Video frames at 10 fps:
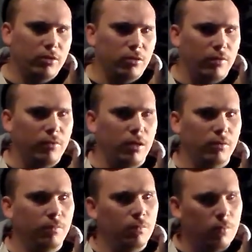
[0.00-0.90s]
So I've
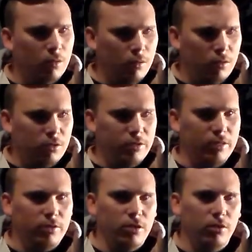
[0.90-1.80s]
gotten
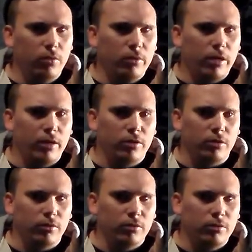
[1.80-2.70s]
16
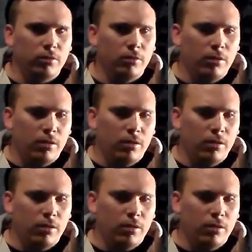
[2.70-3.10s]
locations